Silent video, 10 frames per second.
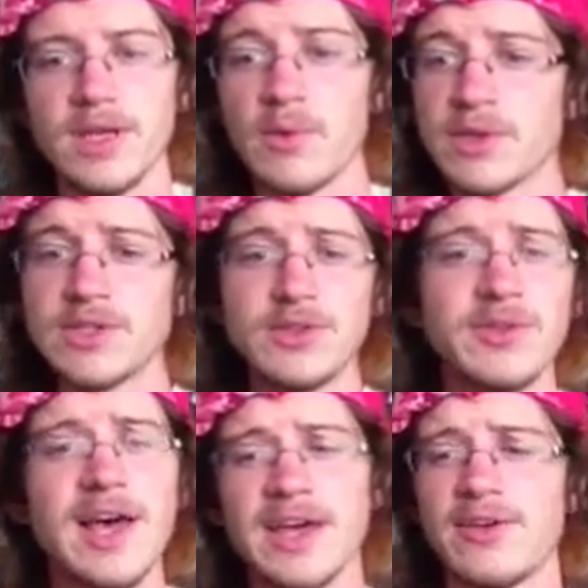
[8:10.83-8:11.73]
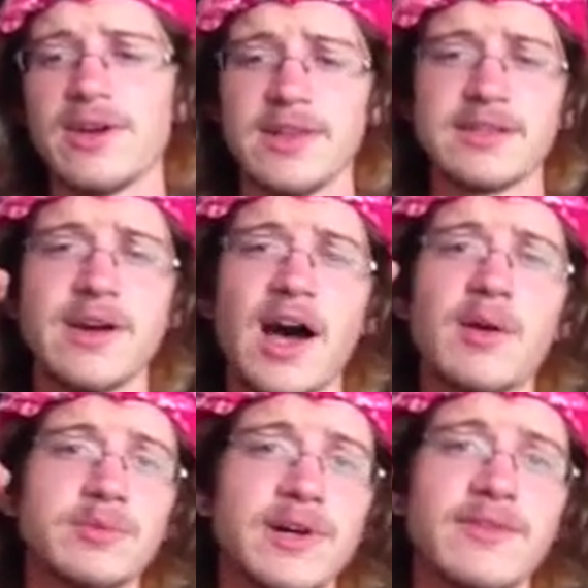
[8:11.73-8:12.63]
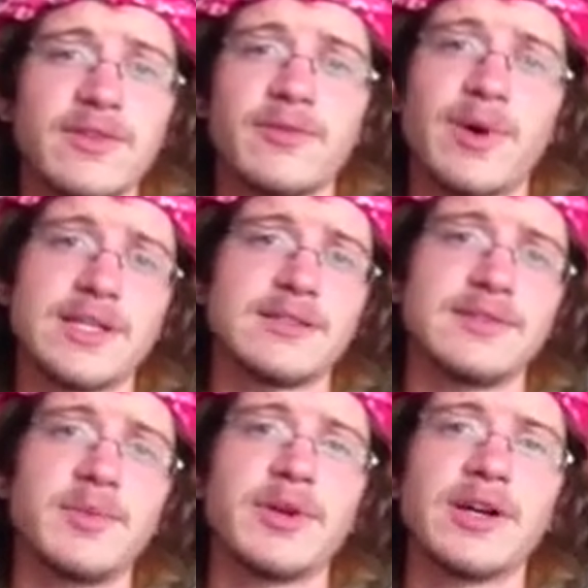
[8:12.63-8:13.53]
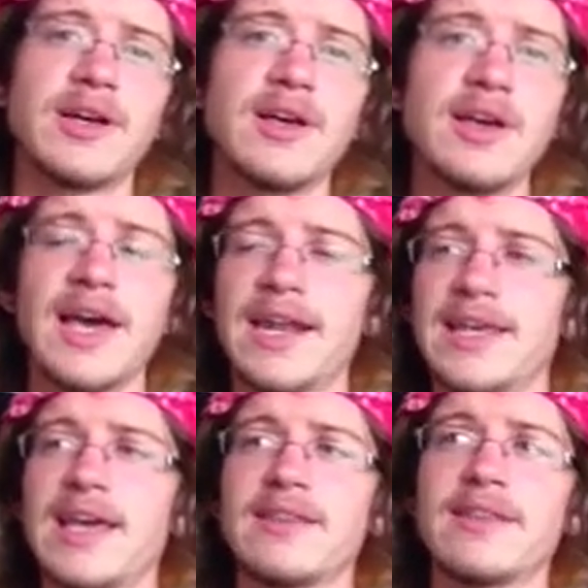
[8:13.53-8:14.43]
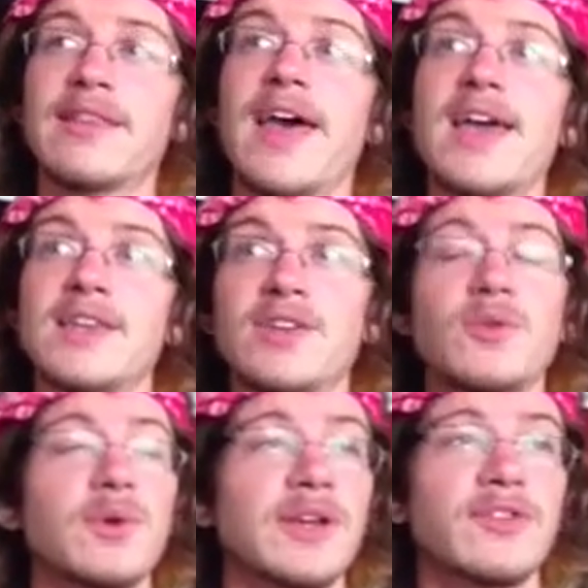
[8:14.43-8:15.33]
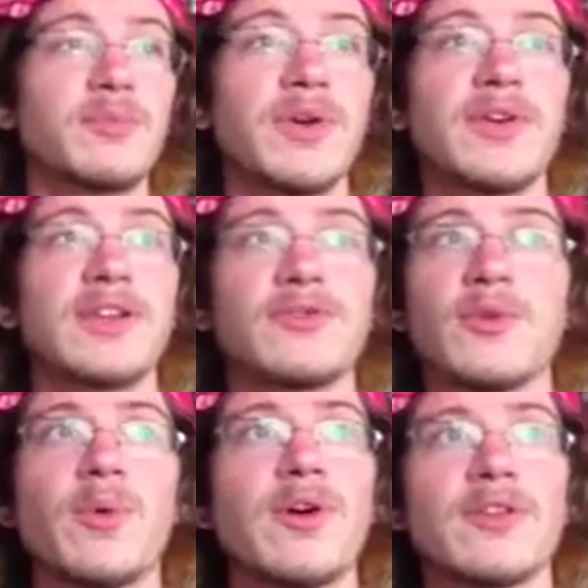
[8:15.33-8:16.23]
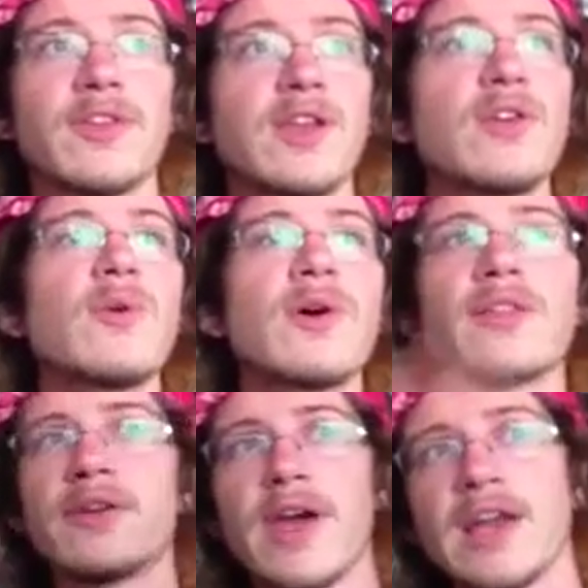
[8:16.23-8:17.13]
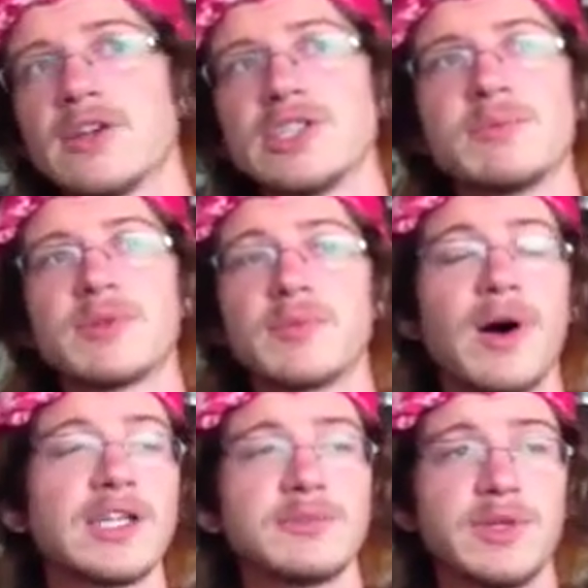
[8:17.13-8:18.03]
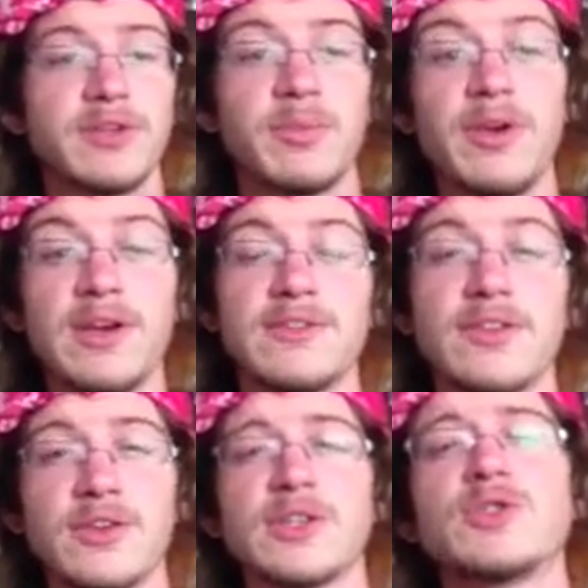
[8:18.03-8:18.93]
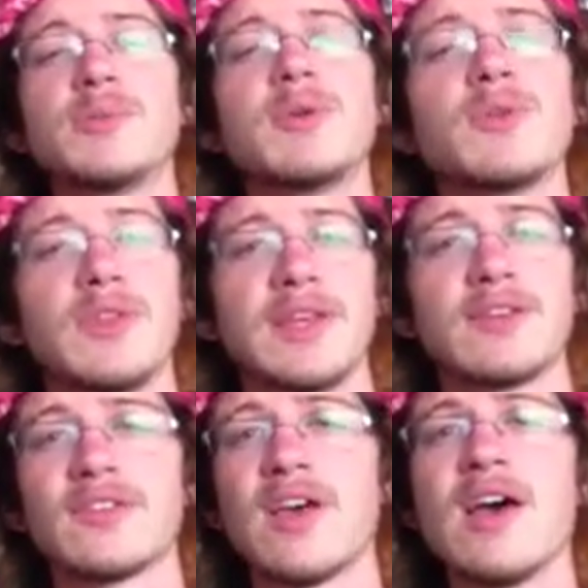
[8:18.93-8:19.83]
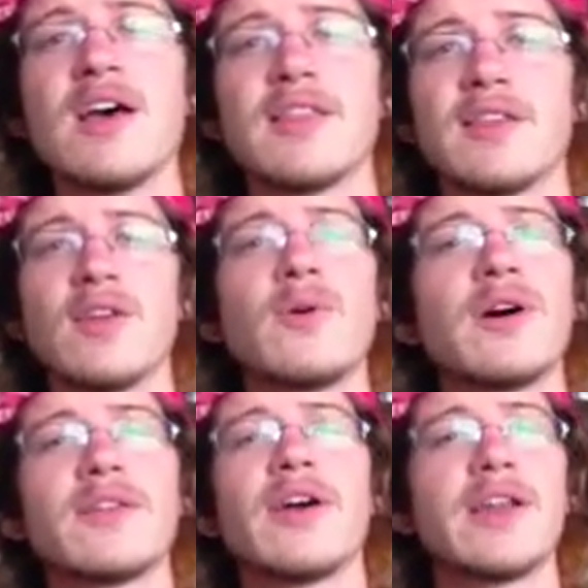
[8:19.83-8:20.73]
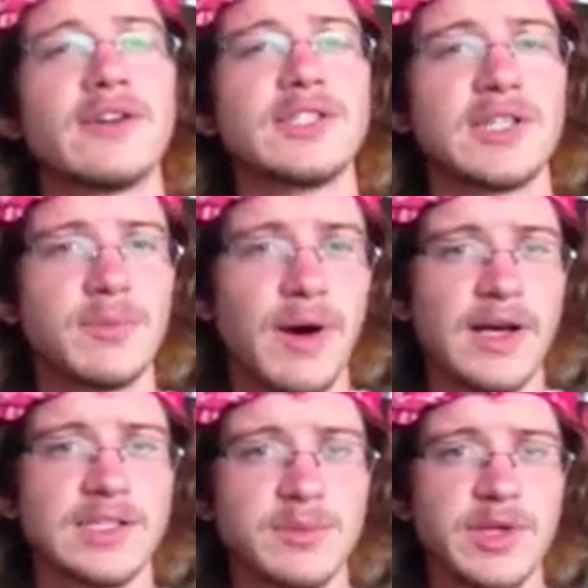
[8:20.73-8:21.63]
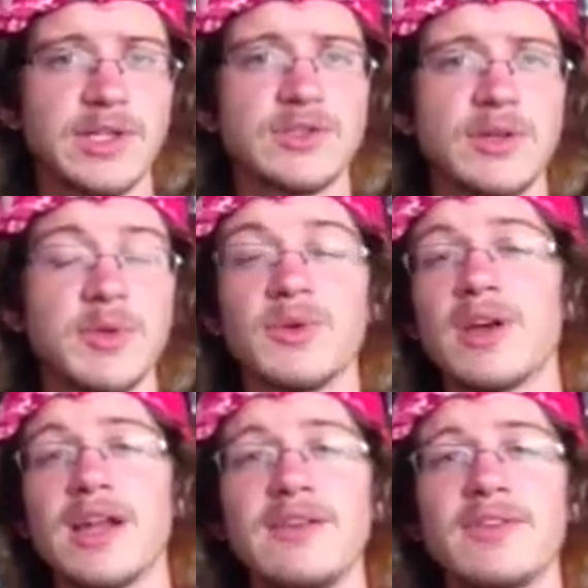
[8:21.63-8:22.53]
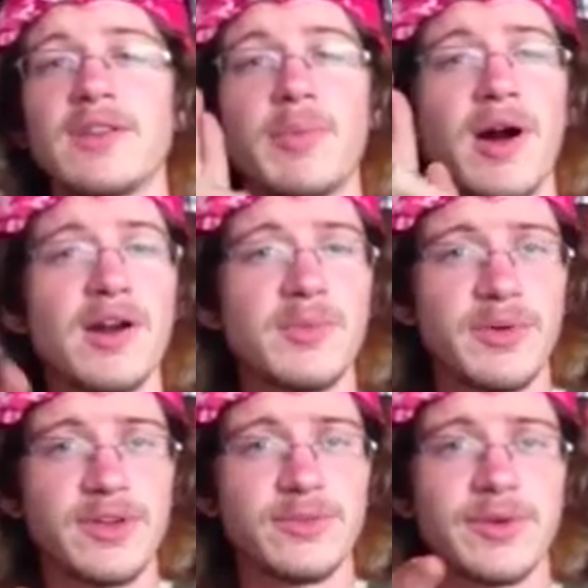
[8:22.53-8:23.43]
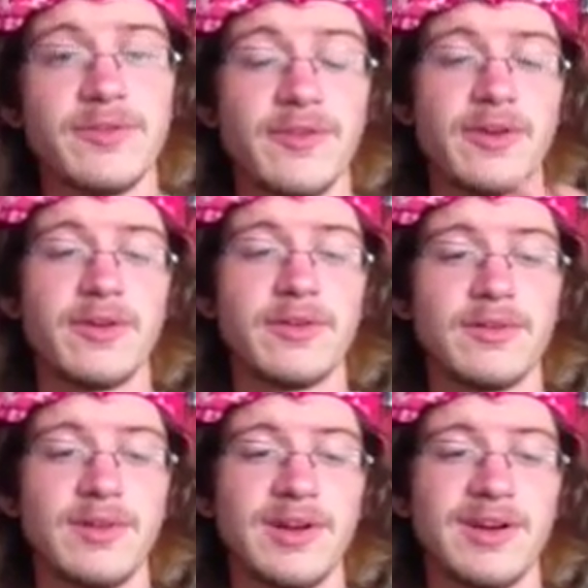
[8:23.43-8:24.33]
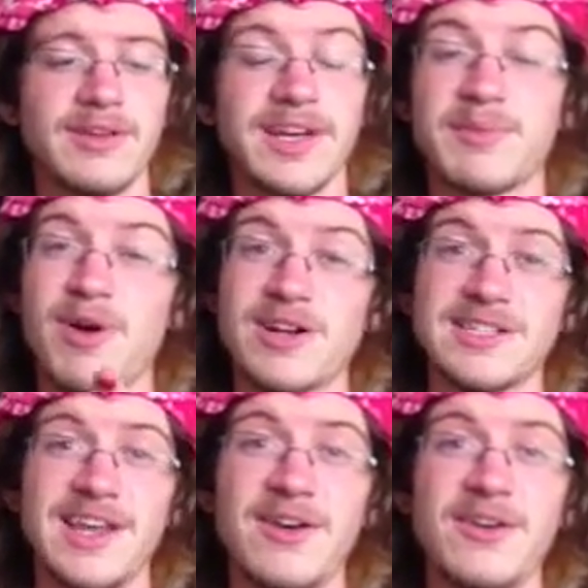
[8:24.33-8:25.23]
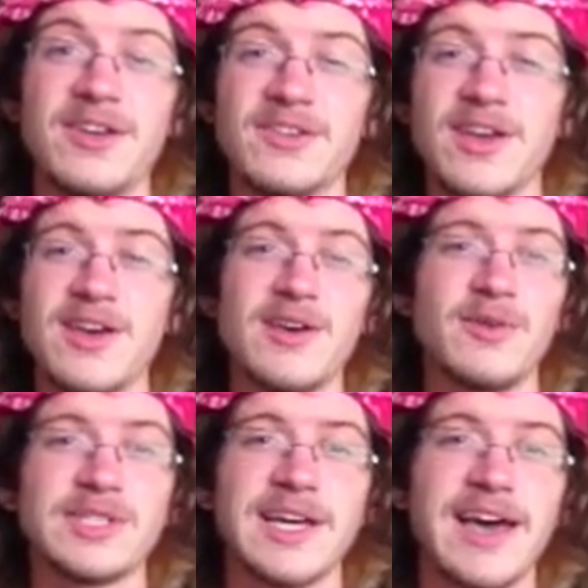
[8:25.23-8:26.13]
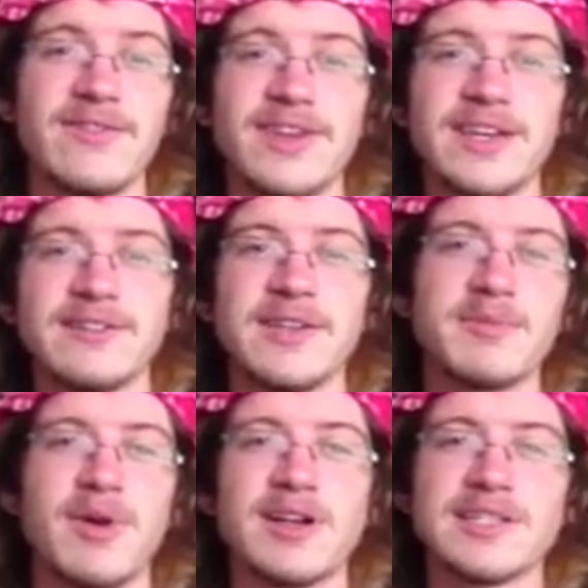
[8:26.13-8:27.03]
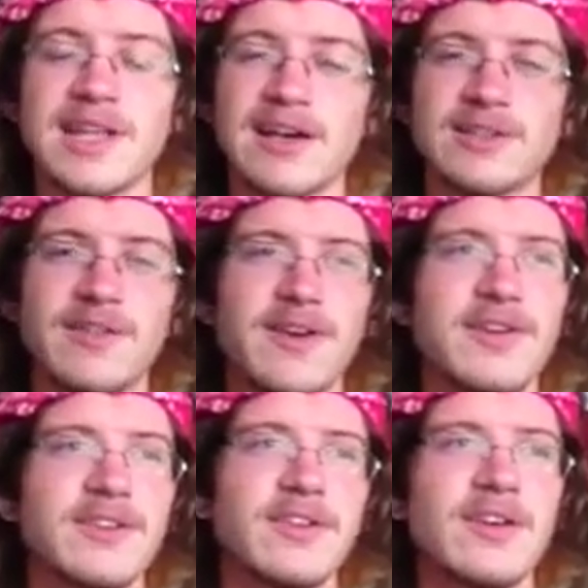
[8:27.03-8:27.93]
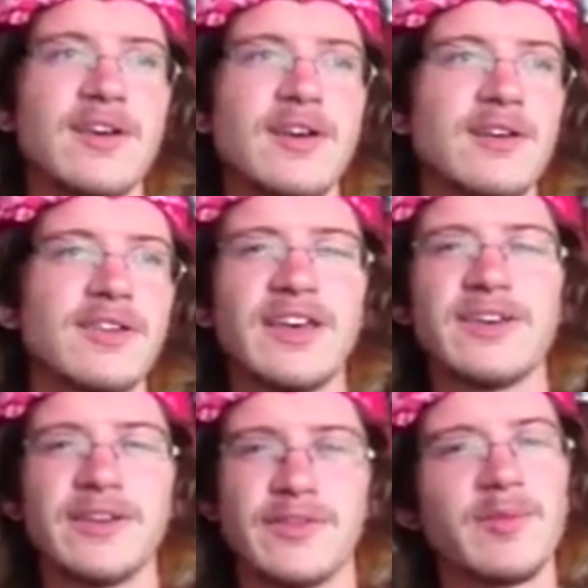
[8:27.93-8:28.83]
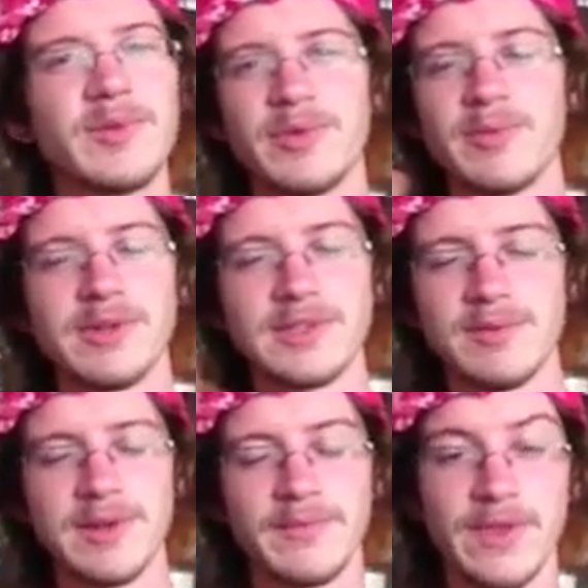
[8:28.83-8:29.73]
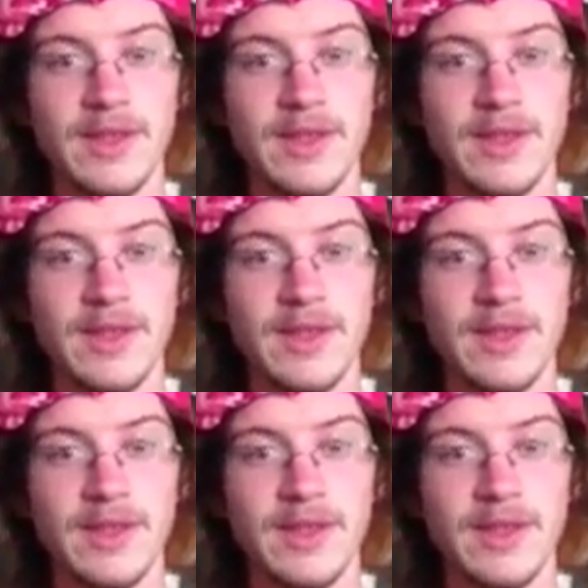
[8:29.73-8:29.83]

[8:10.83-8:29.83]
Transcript: And once you do that, you're at the top level of Mars and Libra. And again, then you experience rewards that no other energy could possibly experience, and you contribute things that no other energy could possibly contribute. Not even the partner placement for uh, like Mars and Aries, which I have natally, Mars in the house of Aries. Slightly different, but pretty much the same thing.